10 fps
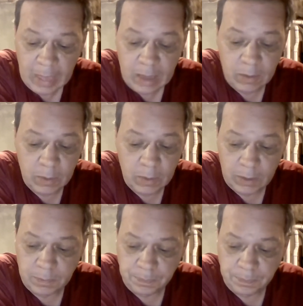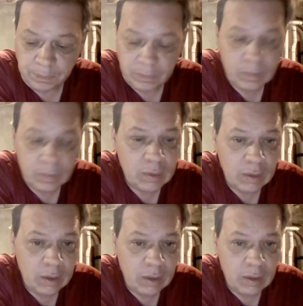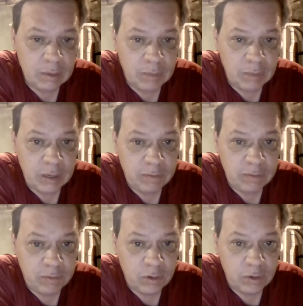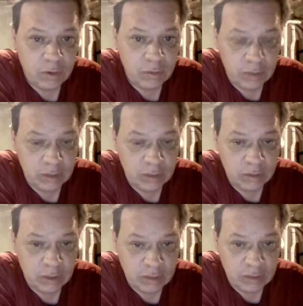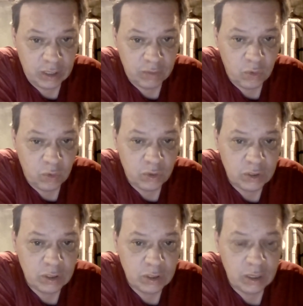Well, the money for these executive orders